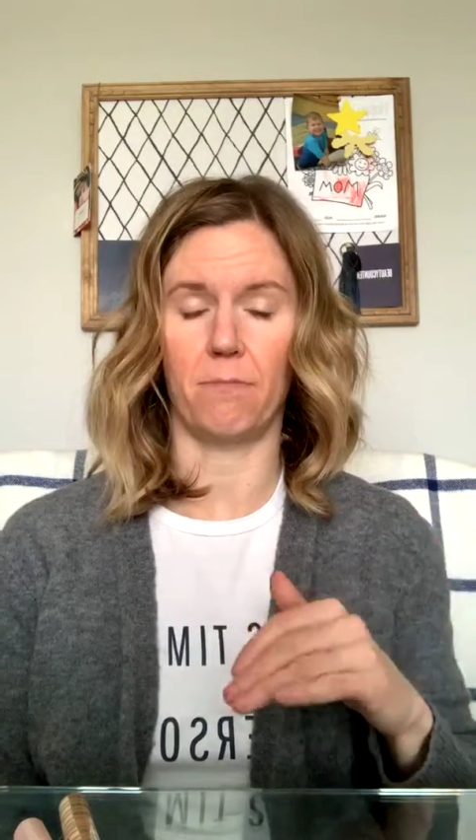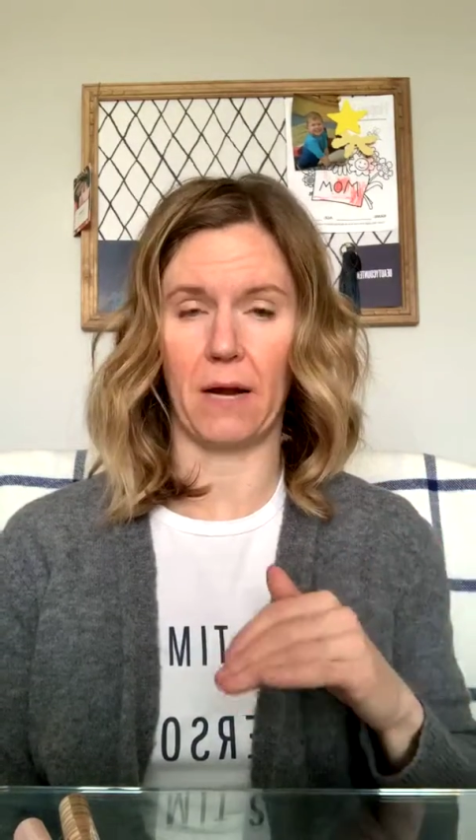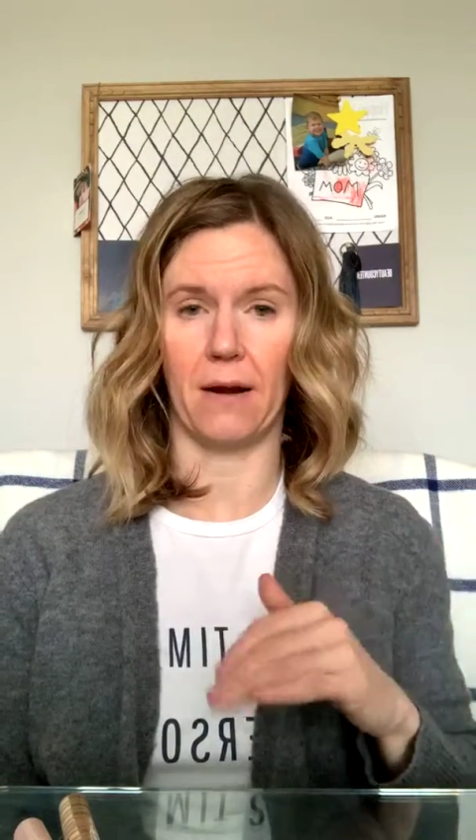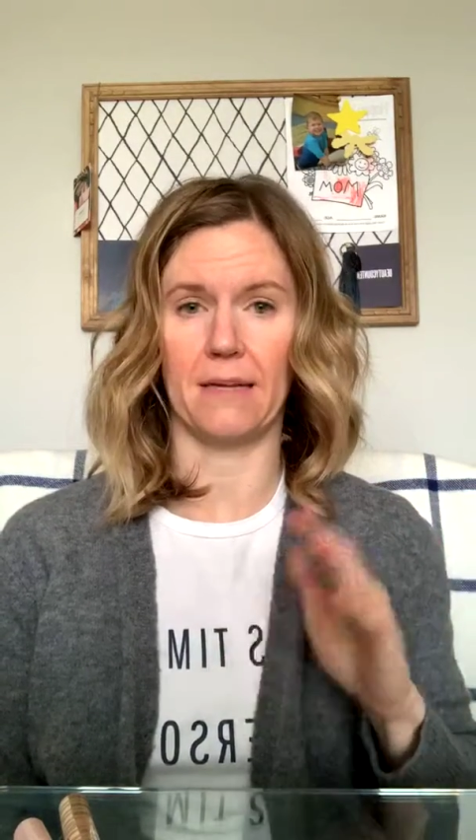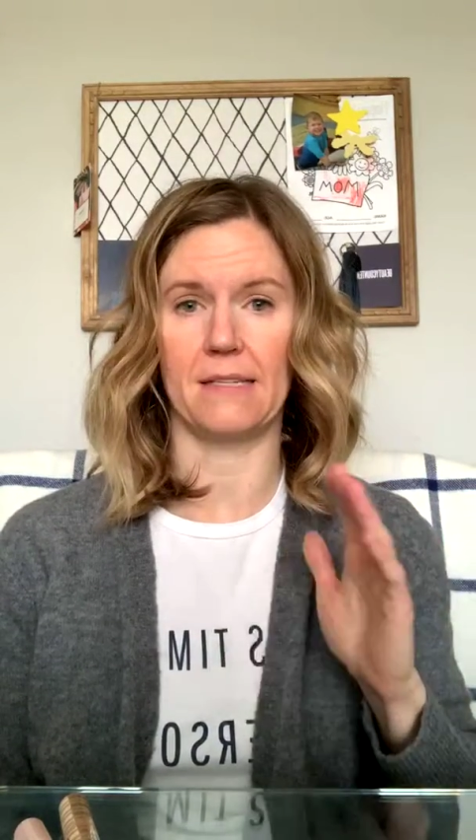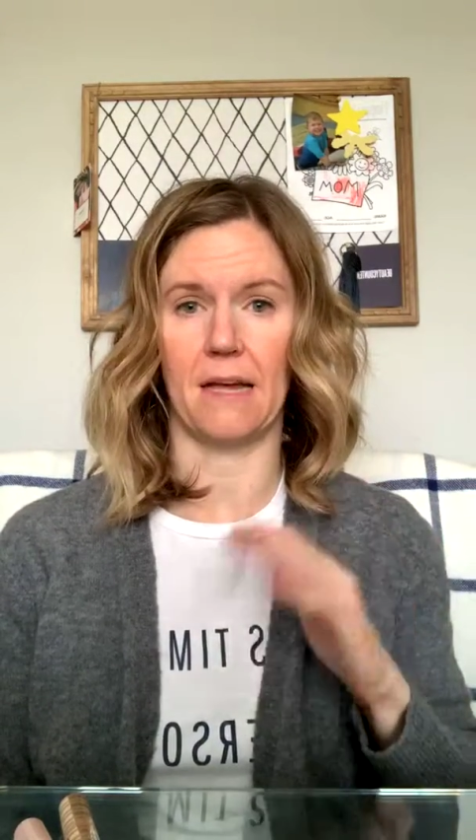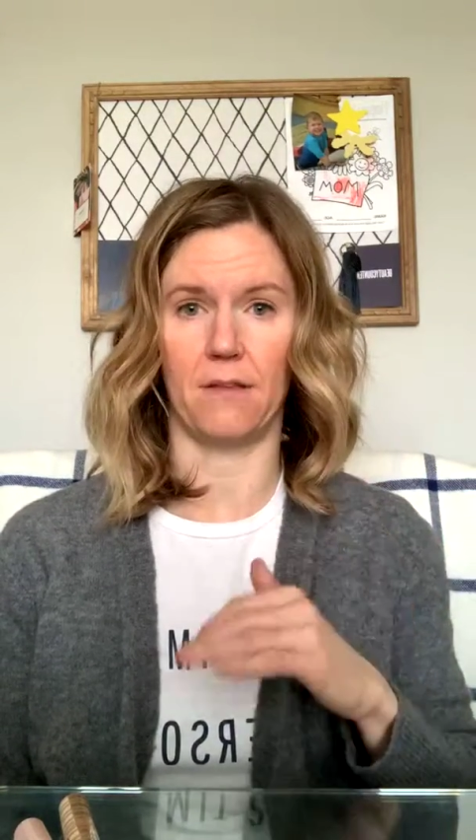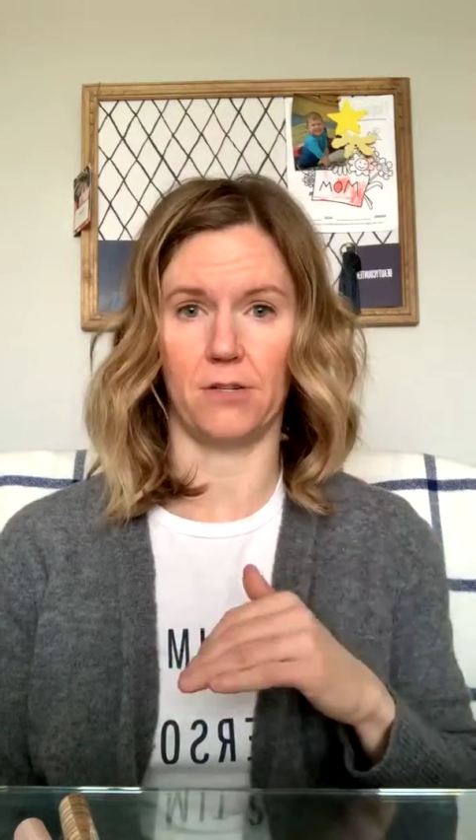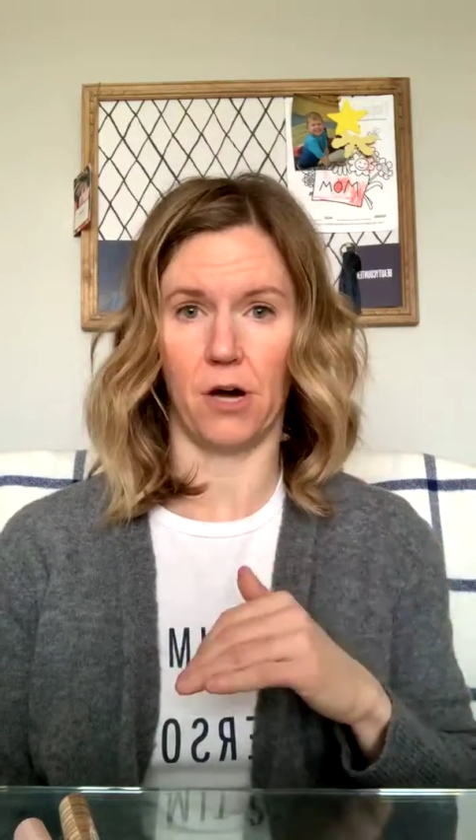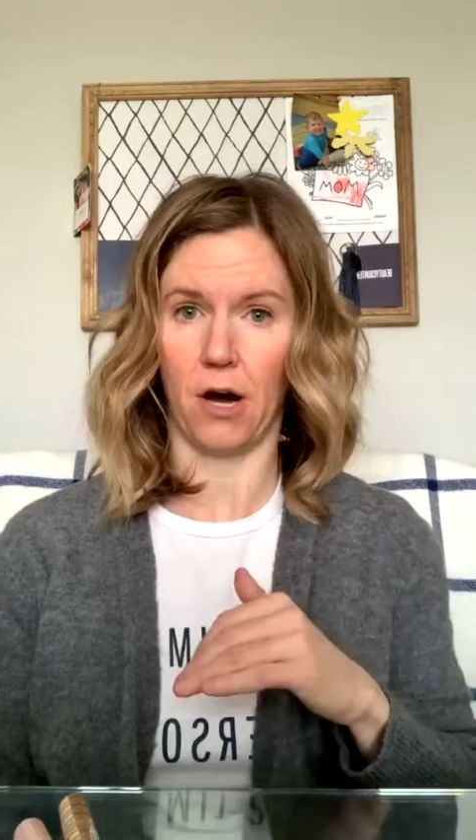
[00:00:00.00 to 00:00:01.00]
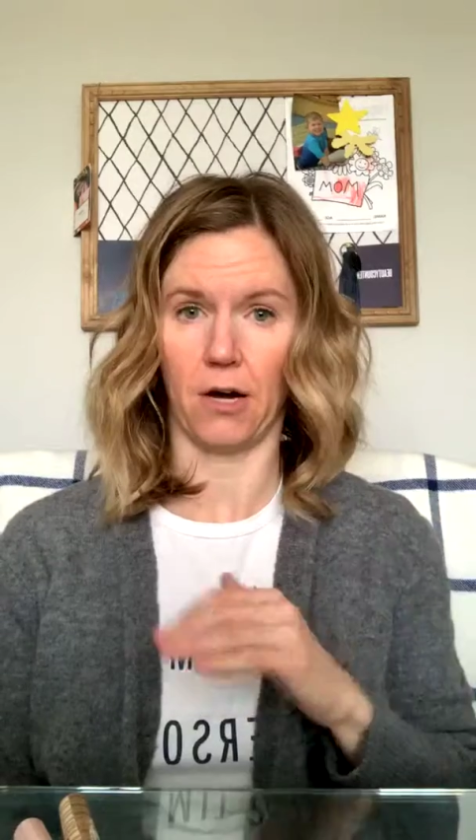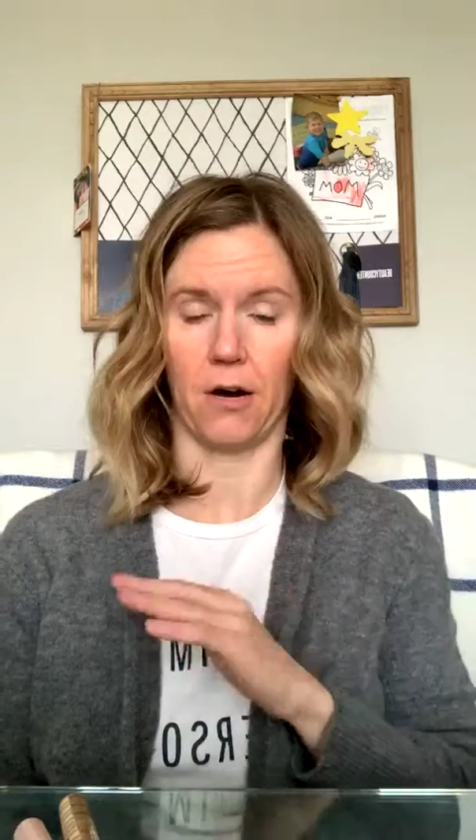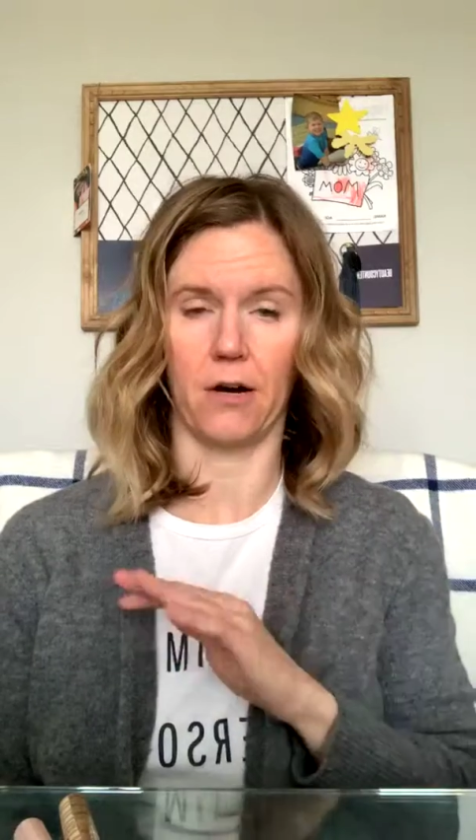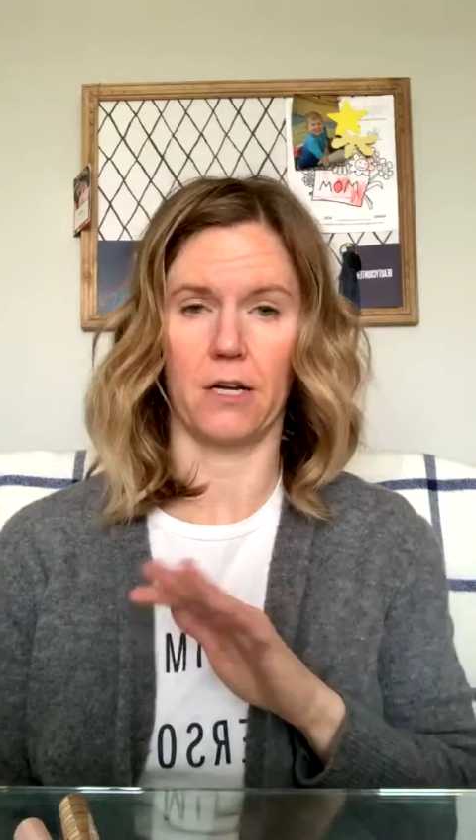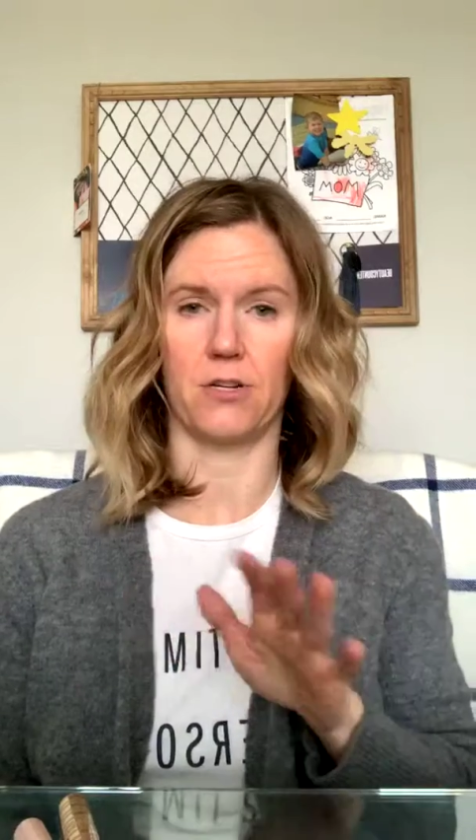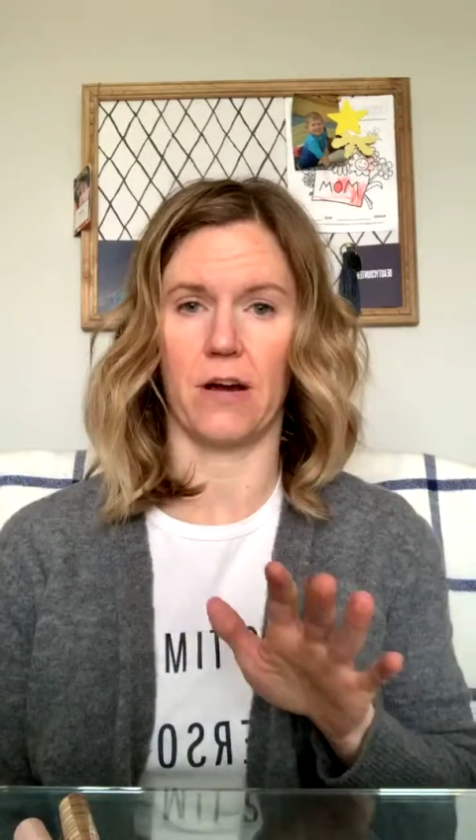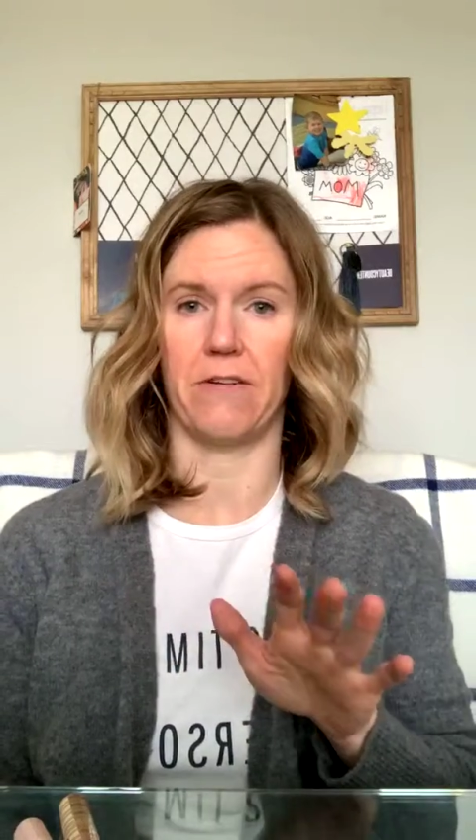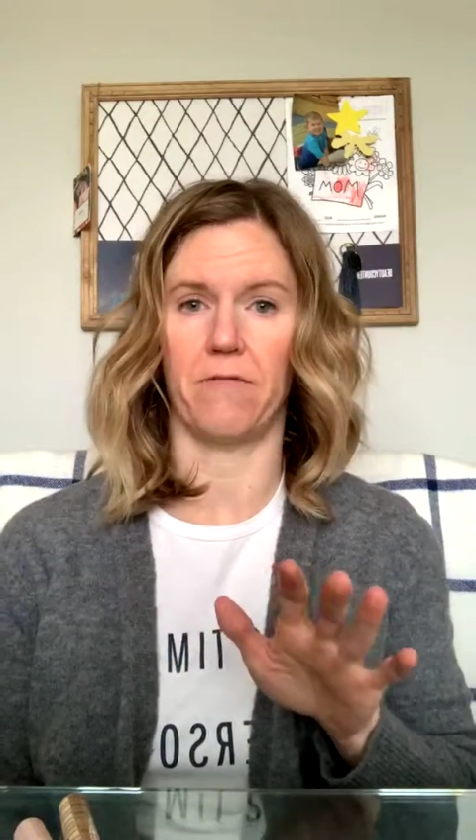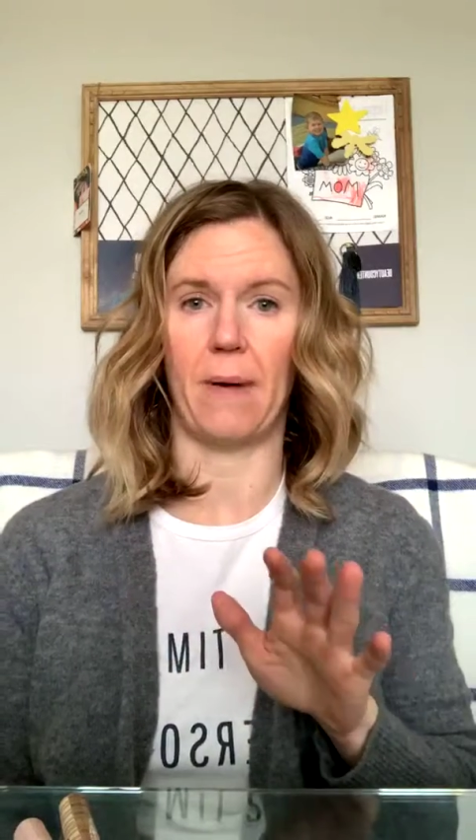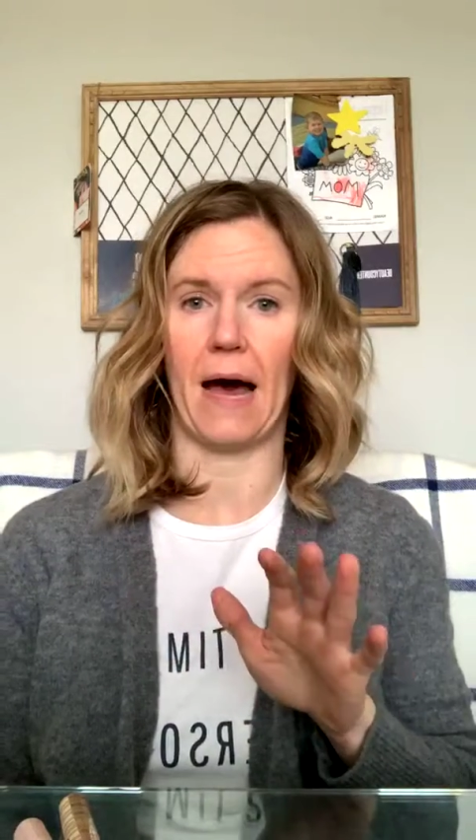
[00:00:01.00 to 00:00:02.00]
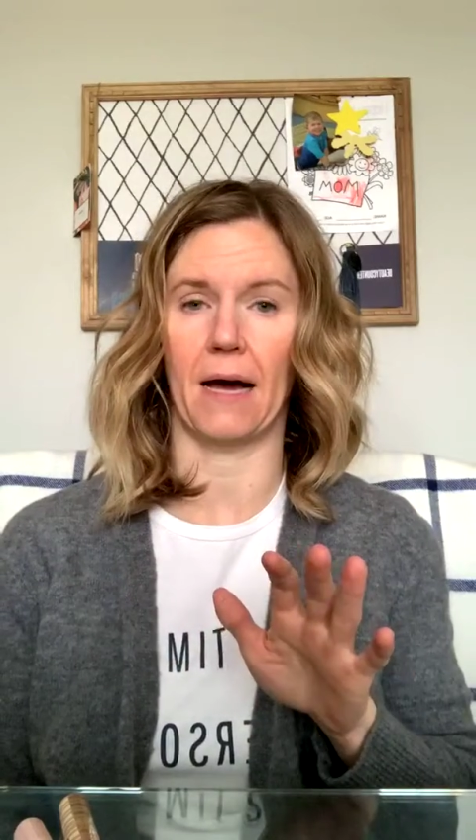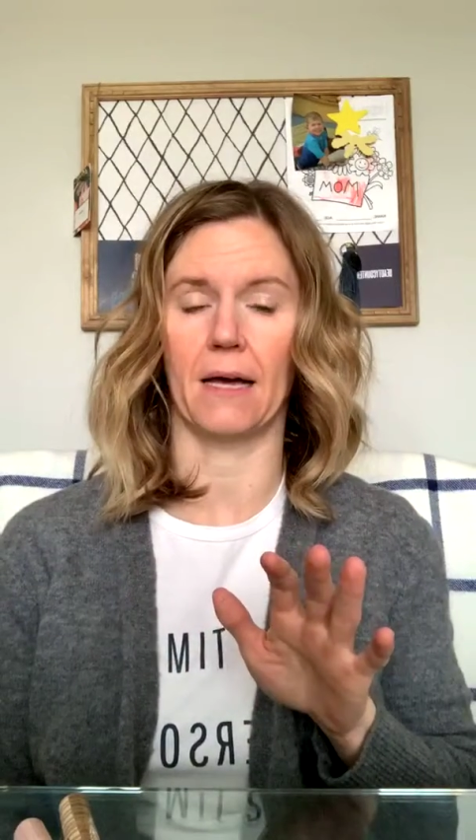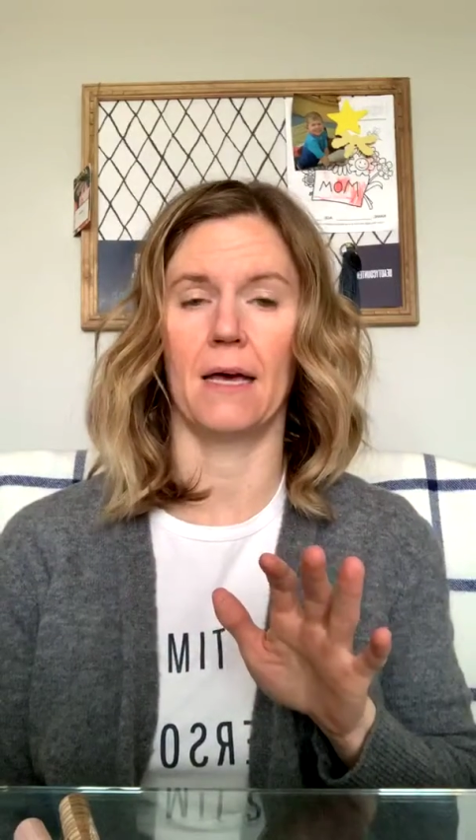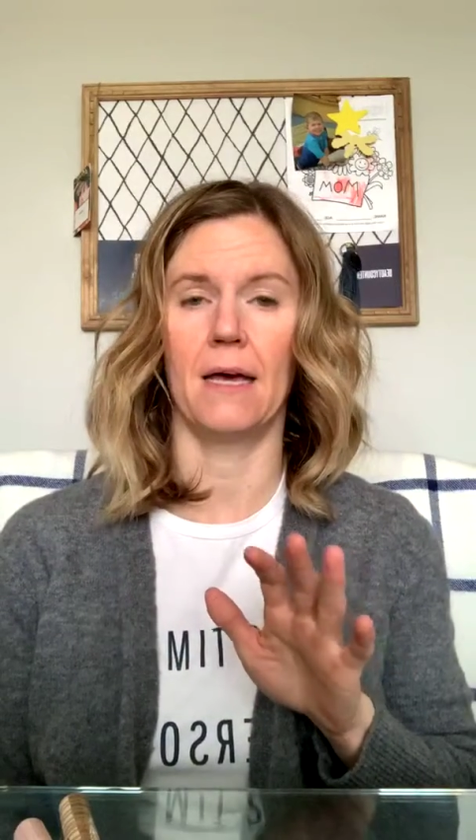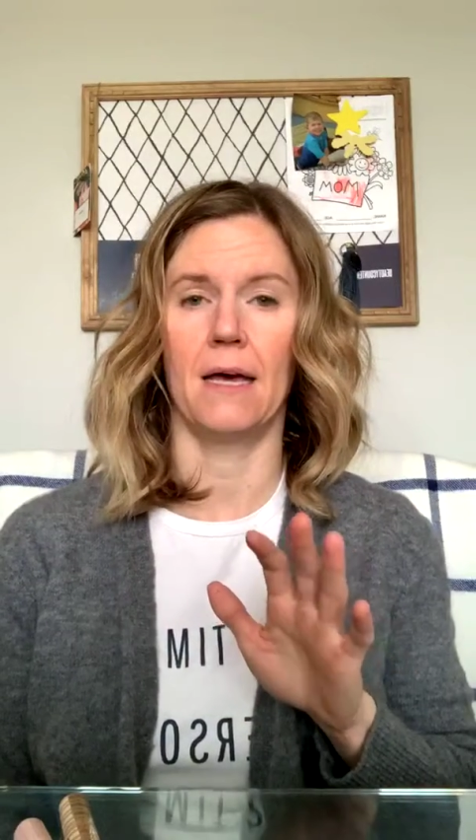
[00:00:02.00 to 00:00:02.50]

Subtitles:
parents and their dog are going to drive back.